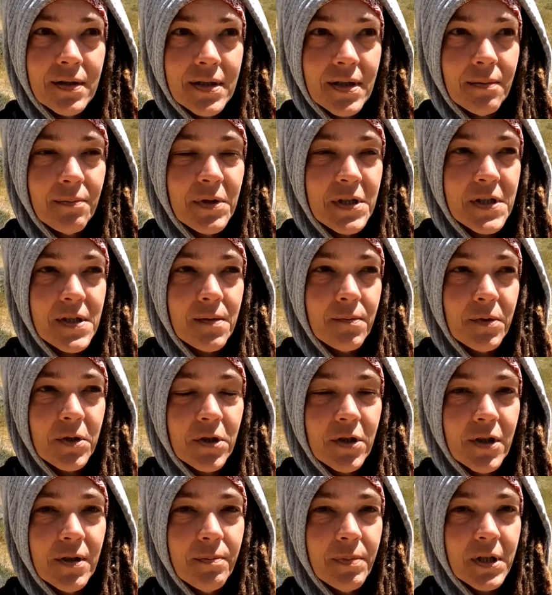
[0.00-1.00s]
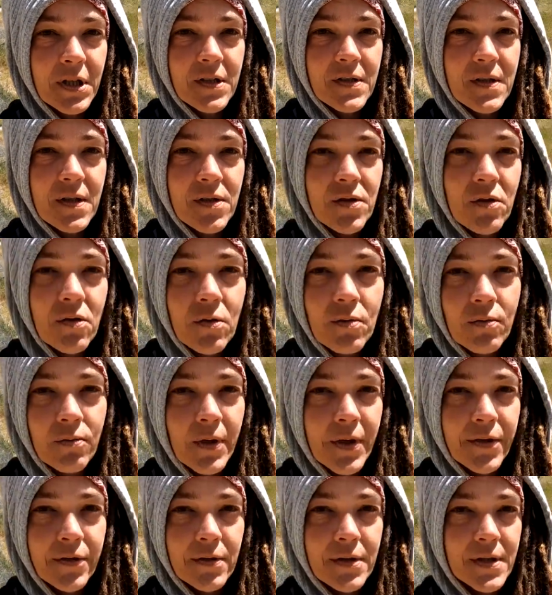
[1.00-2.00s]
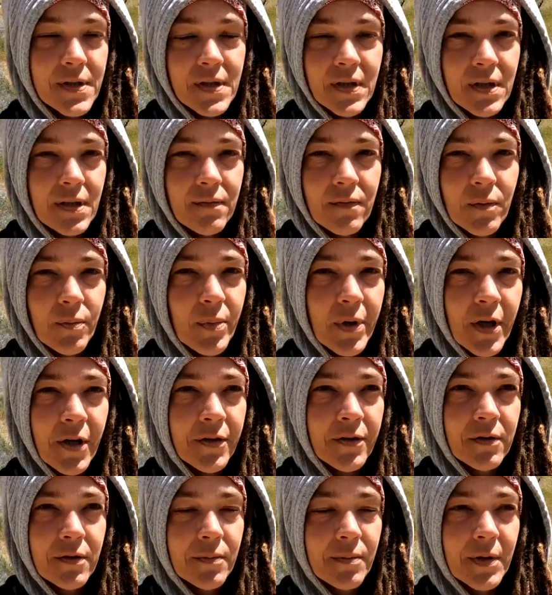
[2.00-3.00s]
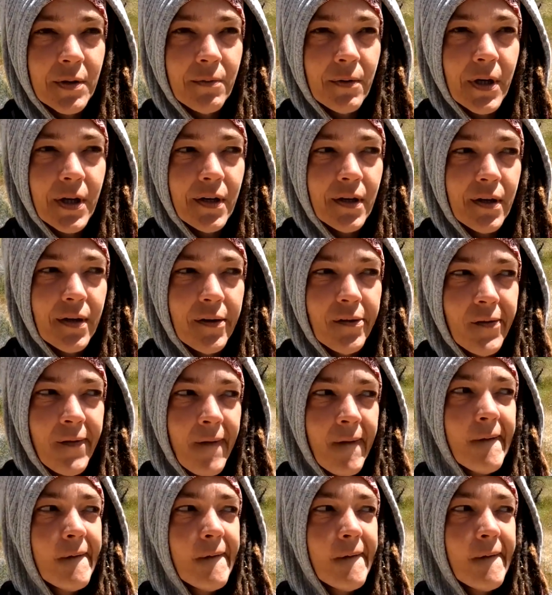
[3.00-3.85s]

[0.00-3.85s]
did me some good because this cold weather isn't even bothering me right now.